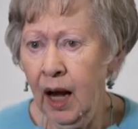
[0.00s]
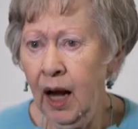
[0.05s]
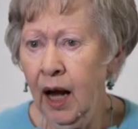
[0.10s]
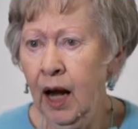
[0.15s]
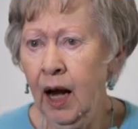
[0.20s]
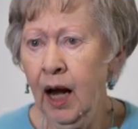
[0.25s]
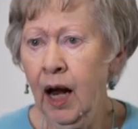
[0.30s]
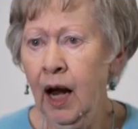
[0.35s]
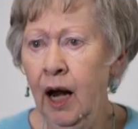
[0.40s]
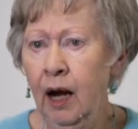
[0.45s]

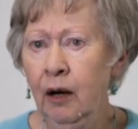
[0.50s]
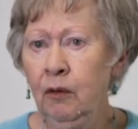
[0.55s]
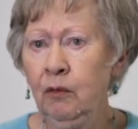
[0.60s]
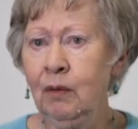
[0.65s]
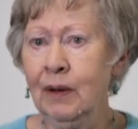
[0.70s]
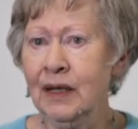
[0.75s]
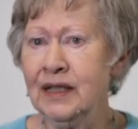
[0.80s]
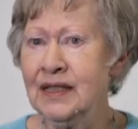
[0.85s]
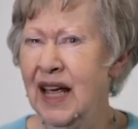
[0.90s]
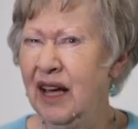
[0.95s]
And
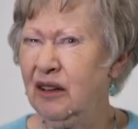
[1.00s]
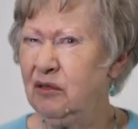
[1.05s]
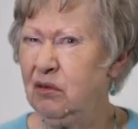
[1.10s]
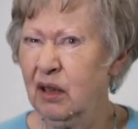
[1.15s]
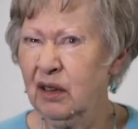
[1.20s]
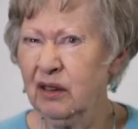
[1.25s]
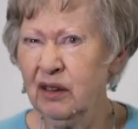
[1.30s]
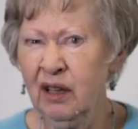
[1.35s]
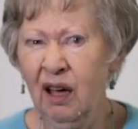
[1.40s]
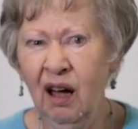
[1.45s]
we said,
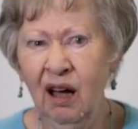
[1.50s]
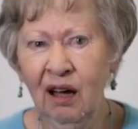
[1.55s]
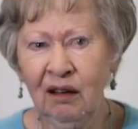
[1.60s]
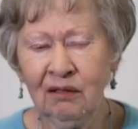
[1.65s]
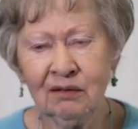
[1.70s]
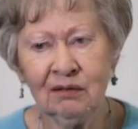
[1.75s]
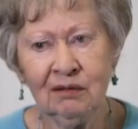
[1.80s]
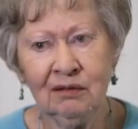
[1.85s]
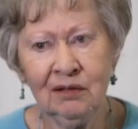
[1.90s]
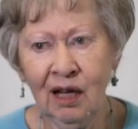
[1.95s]
well,
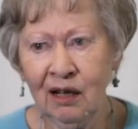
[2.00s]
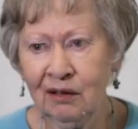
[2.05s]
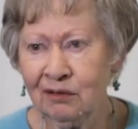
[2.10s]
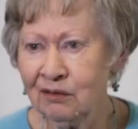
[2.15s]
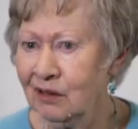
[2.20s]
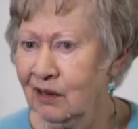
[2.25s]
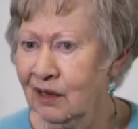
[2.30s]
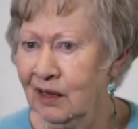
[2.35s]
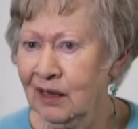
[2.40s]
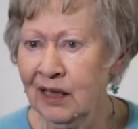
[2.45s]
not
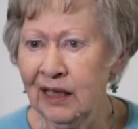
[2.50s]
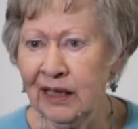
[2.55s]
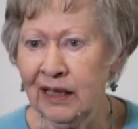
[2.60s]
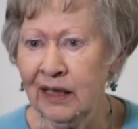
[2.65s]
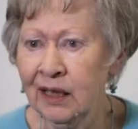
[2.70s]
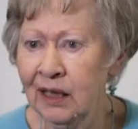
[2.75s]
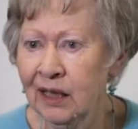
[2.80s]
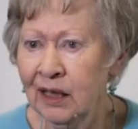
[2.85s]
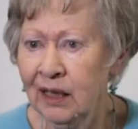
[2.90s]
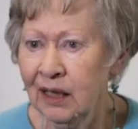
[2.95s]
really.